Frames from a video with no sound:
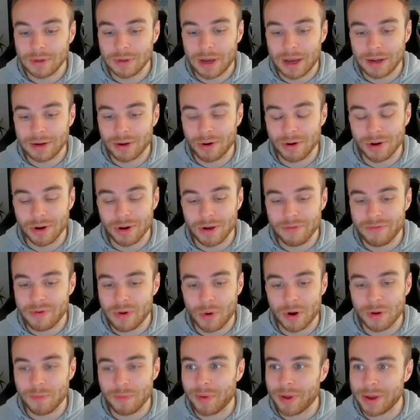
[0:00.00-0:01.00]
I don't know if I
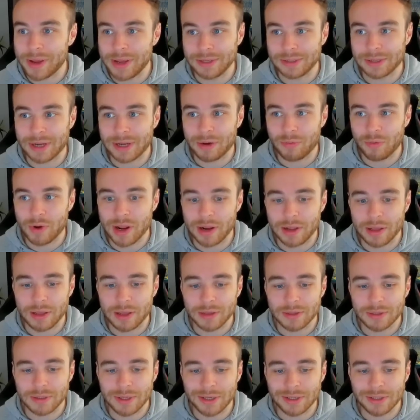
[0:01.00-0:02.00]
want to play Isak,
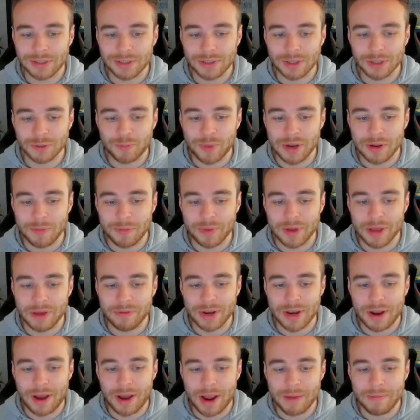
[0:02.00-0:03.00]
really. It's just been a bit
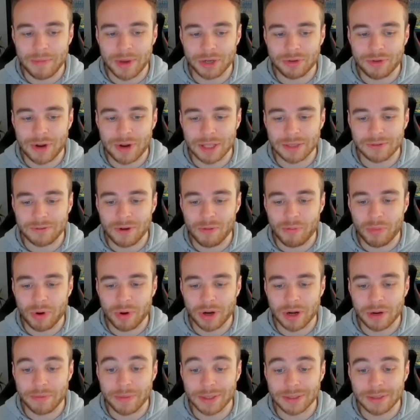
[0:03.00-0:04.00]
of a nightmare transfer
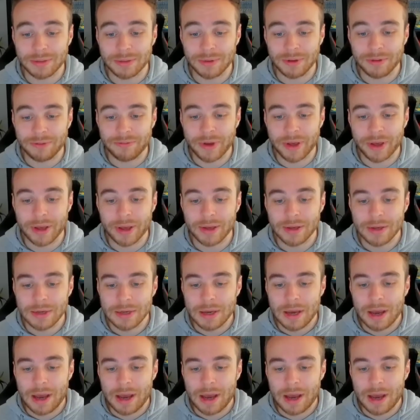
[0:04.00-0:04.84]
bringing him in, to be fair.